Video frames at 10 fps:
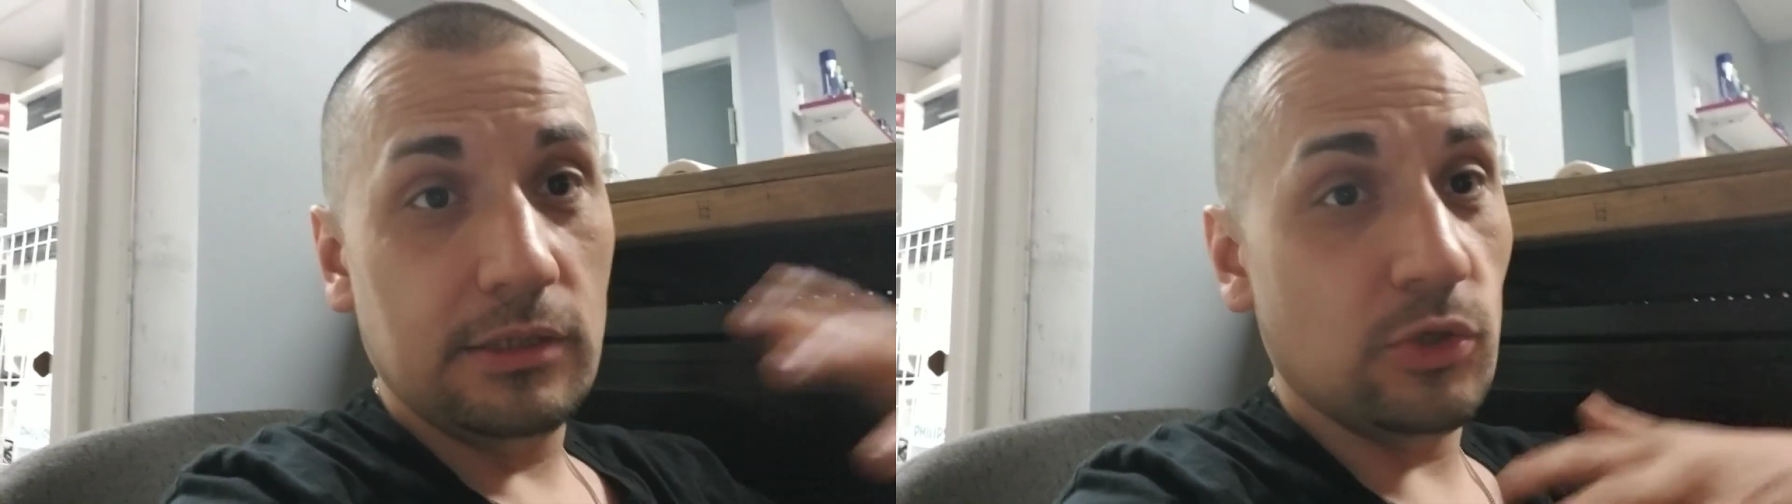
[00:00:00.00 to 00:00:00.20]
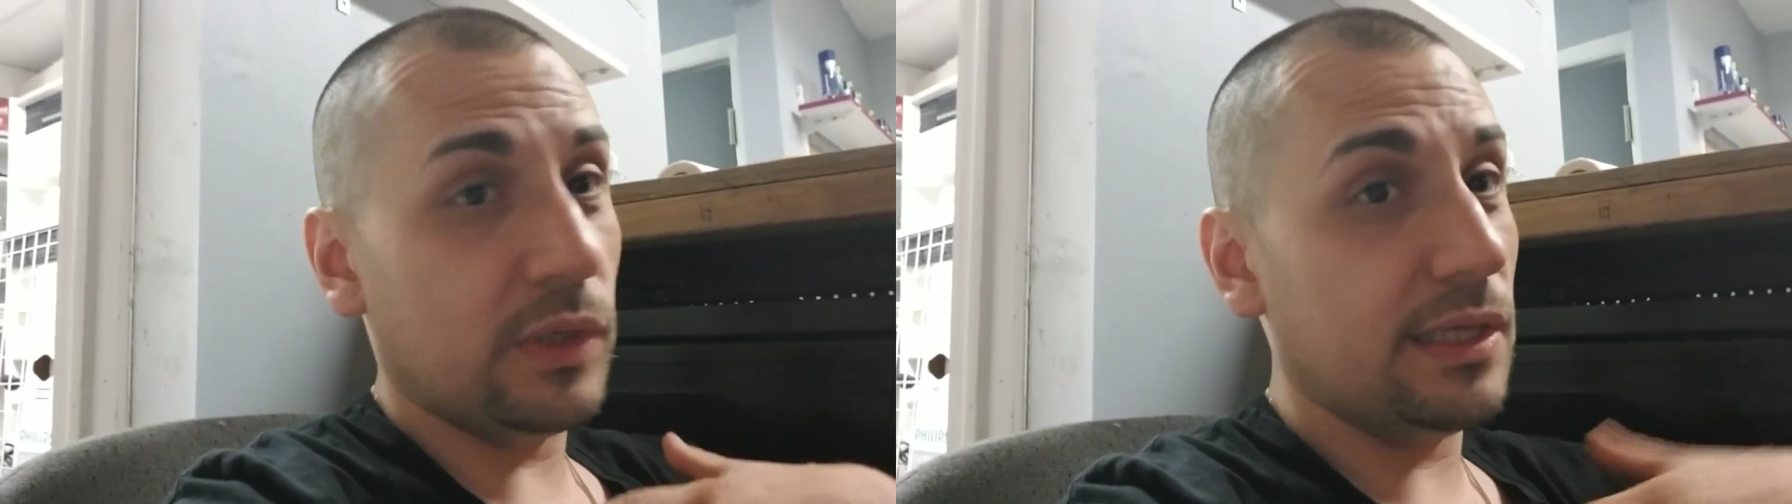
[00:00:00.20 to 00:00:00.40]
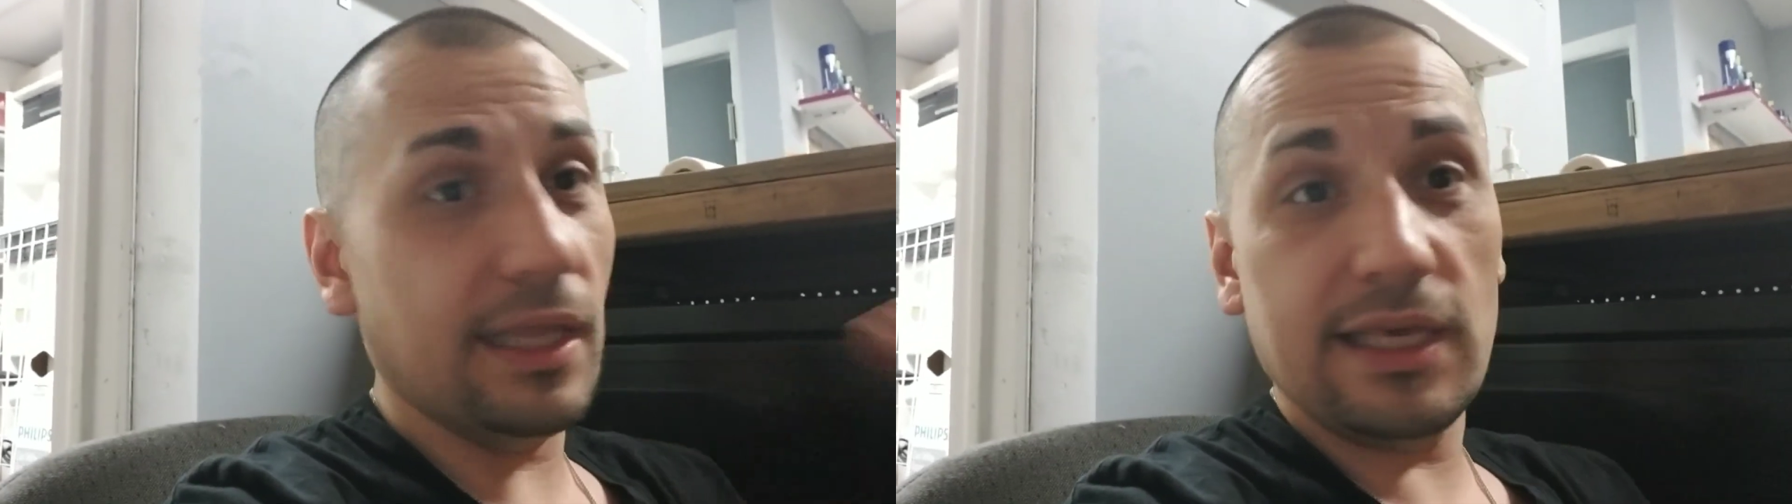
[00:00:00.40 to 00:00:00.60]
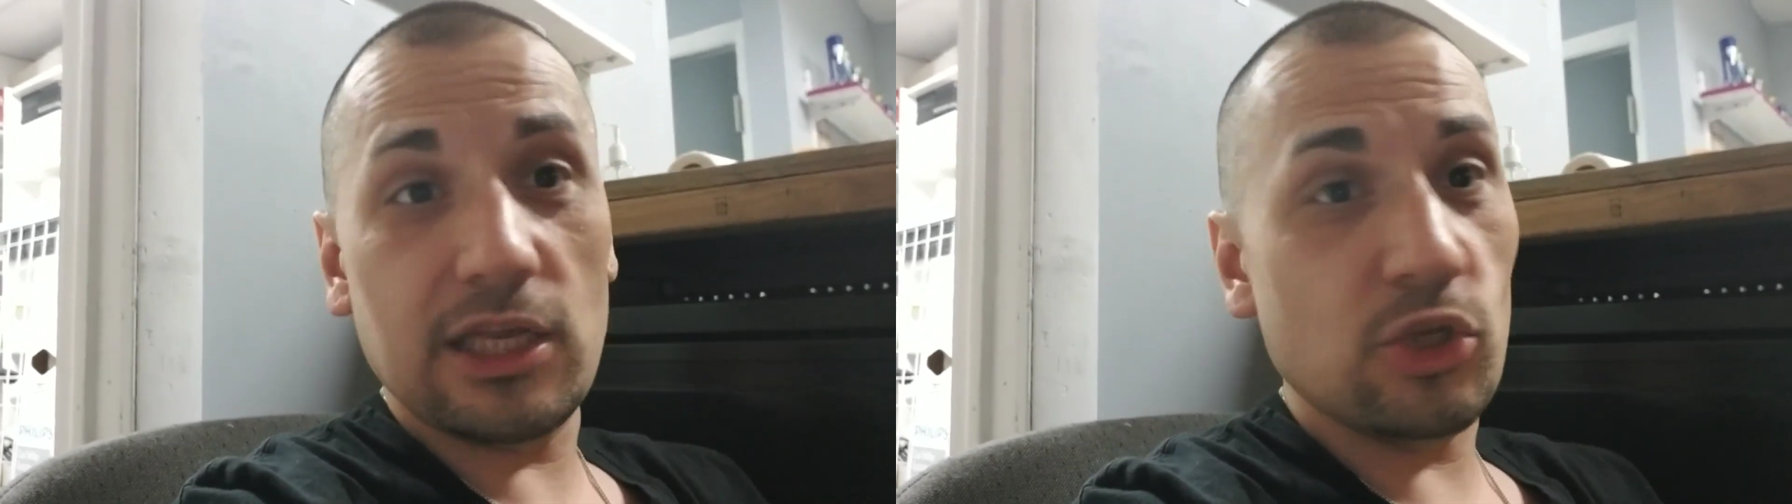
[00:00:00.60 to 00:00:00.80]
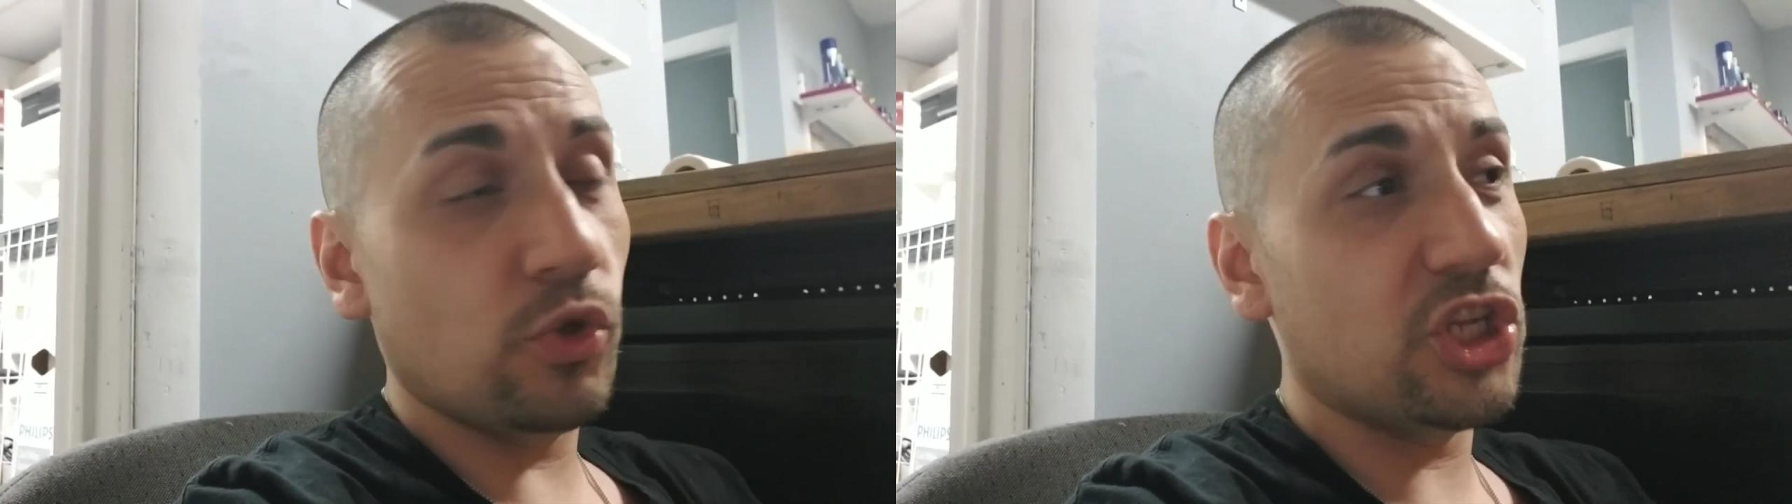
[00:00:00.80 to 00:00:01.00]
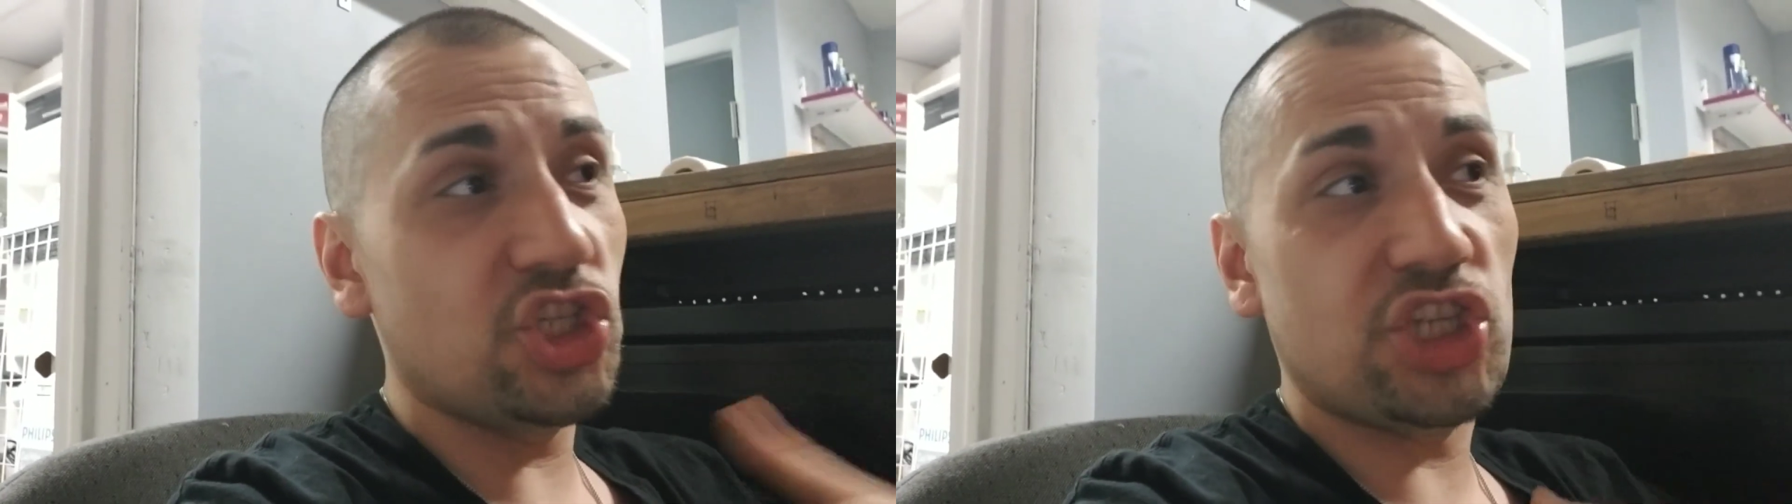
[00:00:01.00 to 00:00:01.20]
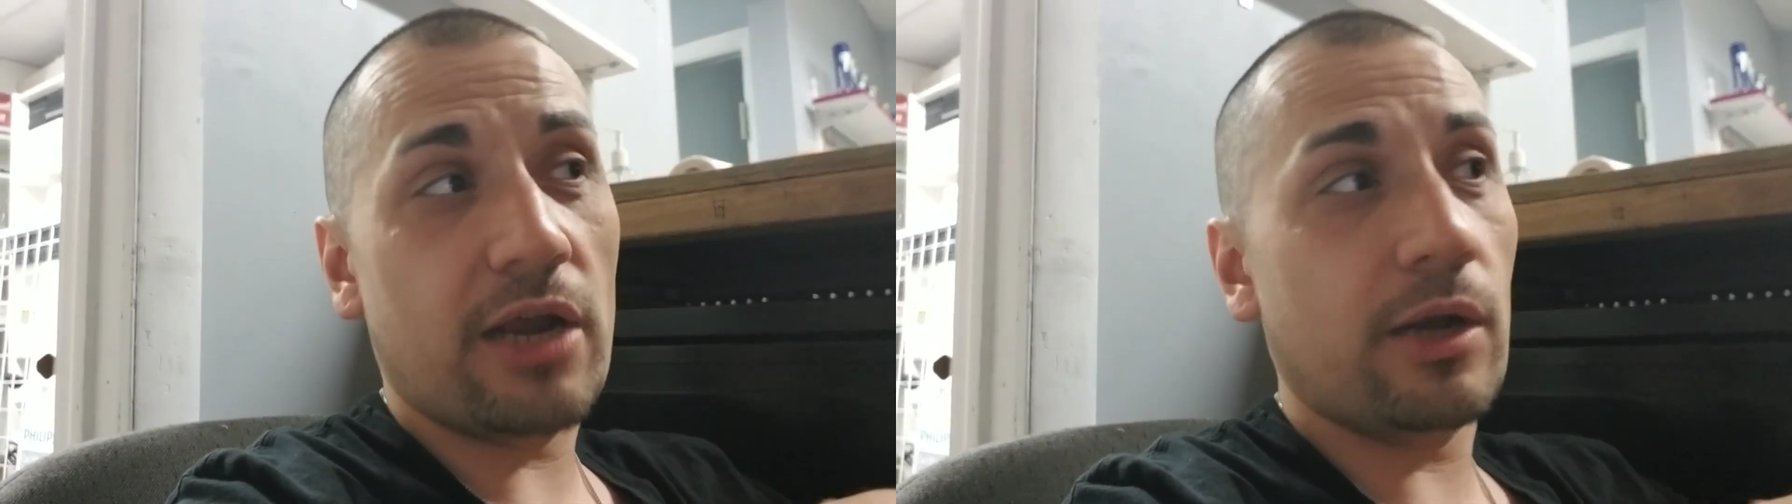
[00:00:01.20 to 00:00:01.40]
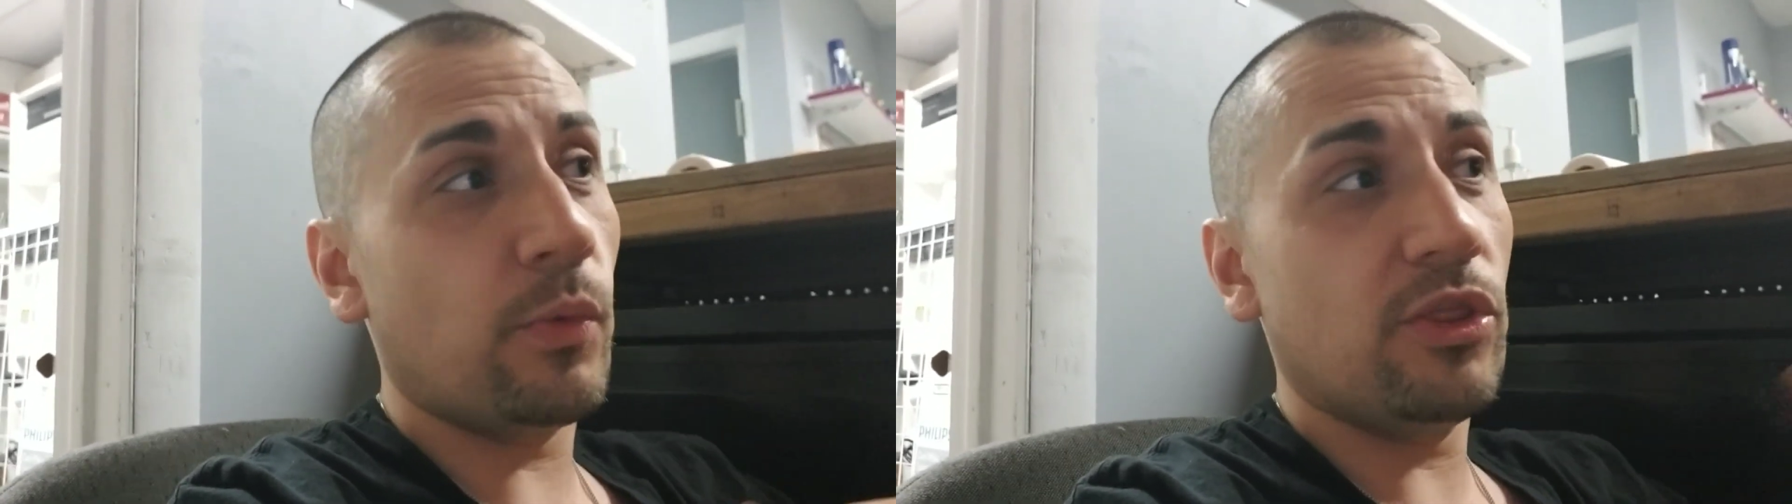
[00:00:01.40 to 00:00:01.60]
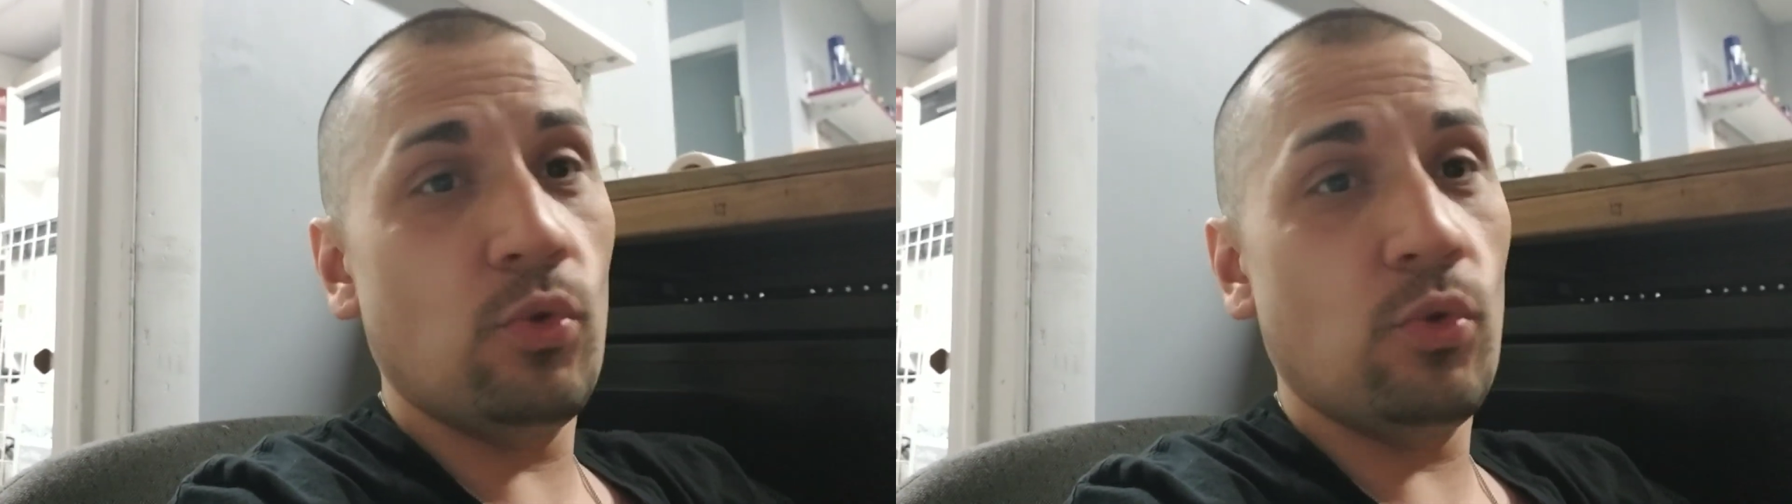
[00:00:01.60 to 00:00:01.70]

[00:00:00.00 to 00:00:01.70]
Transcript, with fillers: you can link it you can share it with